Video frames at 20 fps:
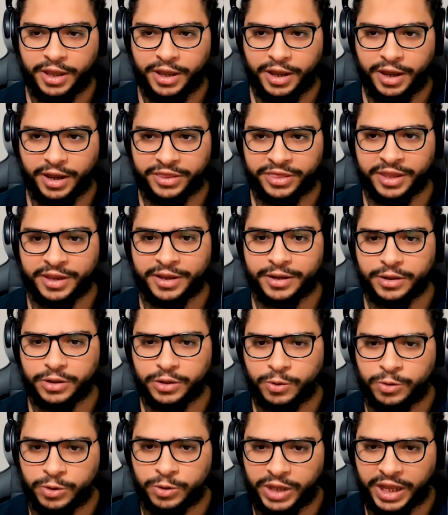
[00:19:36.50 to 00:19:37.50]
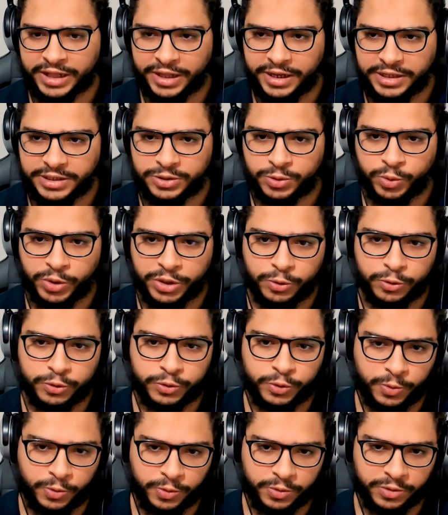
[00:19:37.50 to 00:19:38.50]
I think doing at least one or
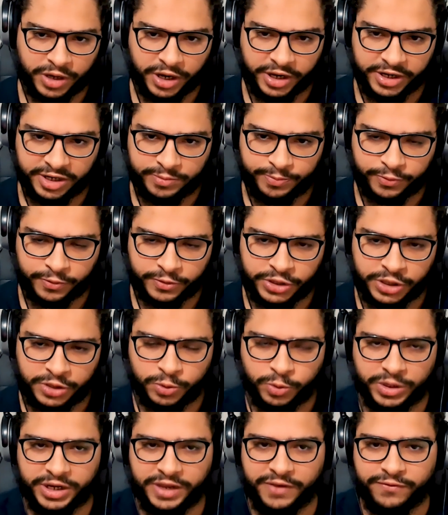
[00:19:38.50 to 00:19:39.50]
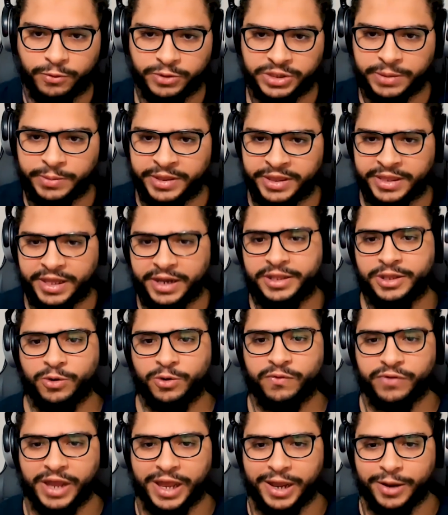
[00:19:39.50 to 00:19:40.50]
two guided projects will give you the mentality
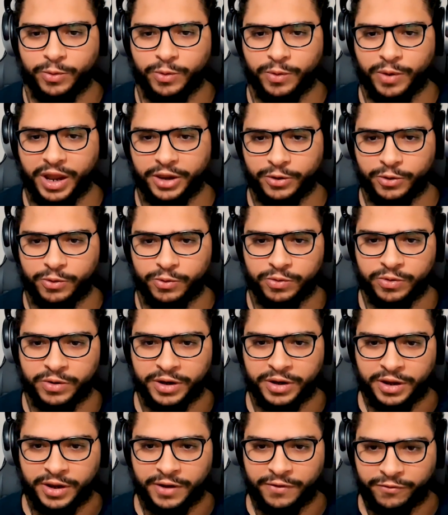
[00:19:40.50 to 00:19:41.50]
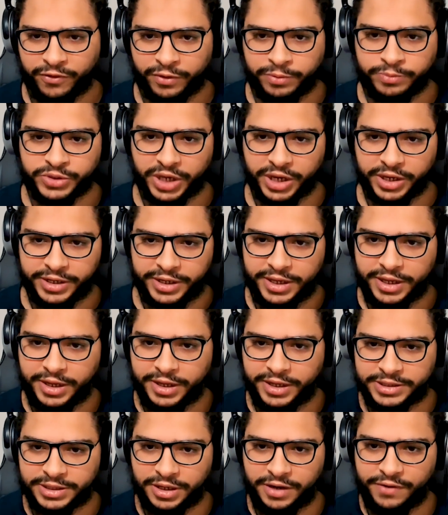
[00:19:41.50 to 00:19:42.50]
of how I go from the idea
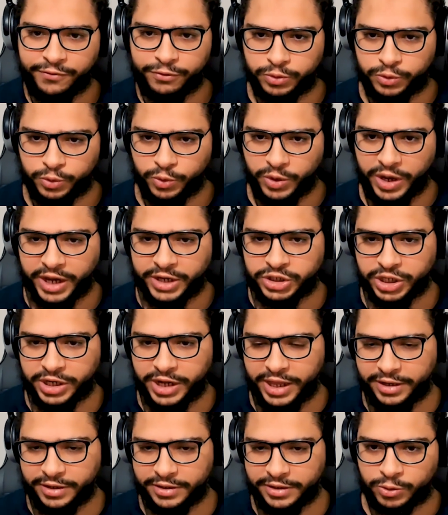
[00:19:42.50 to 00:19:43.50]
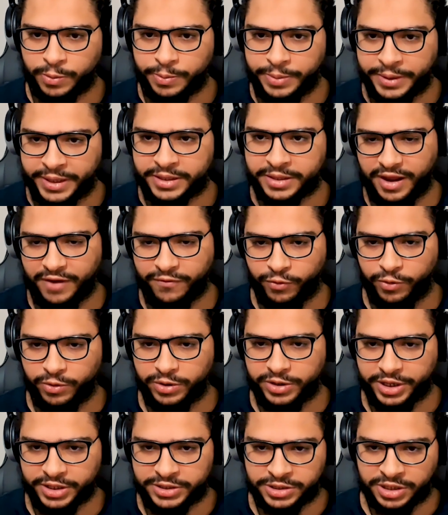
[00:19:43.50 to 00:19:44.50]
itself to action and complete a full
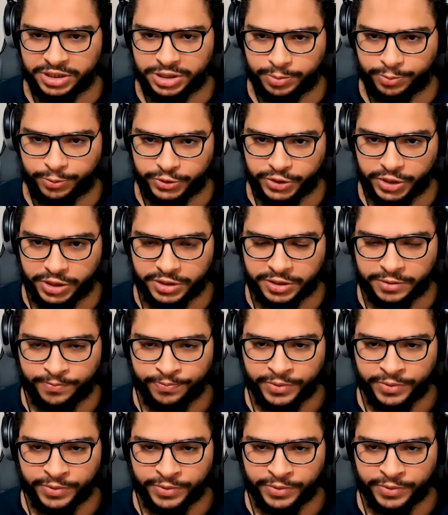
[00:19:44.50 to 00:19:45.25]
data science project.